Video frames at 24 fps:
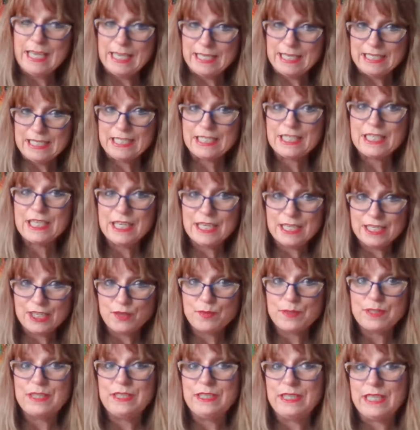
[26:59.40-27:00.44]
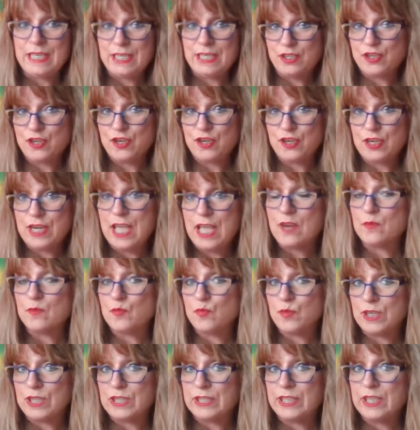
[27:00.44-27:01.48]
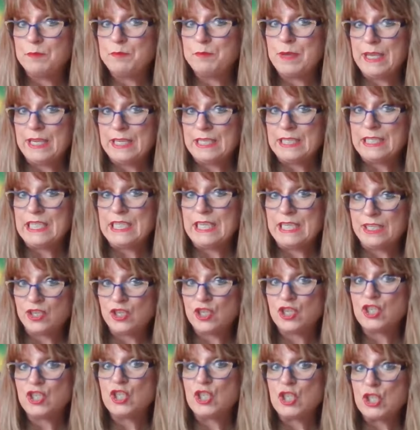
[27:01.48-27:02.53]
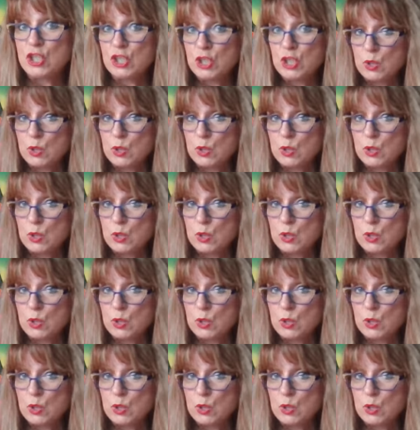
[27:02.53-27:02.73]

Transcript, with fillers: Get in touch with nature and really pay attention